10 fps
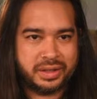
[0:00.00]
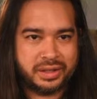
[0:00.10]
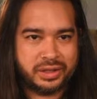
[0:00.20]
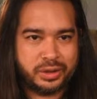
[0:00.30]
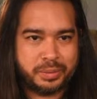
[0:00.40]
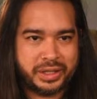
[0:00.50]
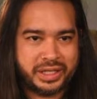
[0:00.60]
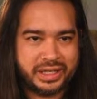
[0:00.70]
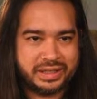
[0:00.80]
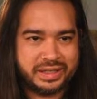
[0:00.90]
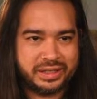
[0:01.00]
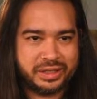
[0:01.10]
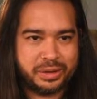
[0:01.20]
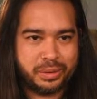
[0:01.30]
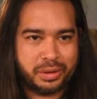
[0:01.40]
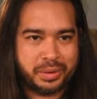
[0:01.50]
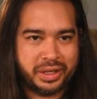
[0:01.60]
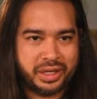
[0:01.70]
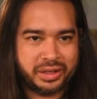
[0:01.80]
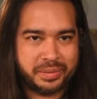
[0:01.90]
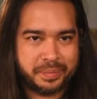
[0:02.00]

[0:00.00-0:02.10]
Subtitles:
Nobody has hit Q3 yet.